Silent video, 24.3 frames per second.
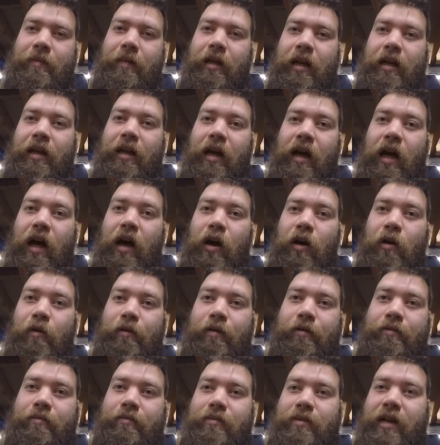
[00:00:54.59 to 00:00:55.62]
in the car
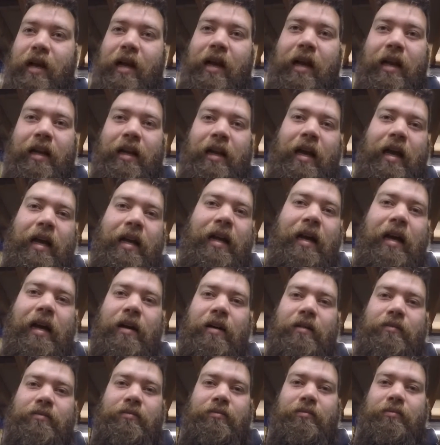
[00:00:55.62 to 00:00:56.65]
and taking the head
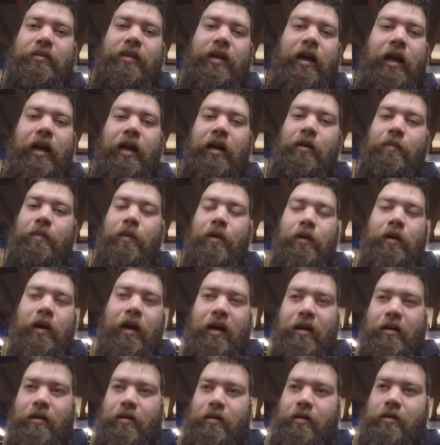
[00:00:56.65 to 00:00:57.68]
out and taking the block
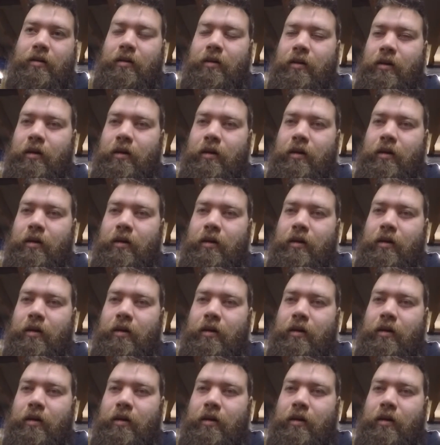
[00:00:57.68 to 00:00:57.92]
out.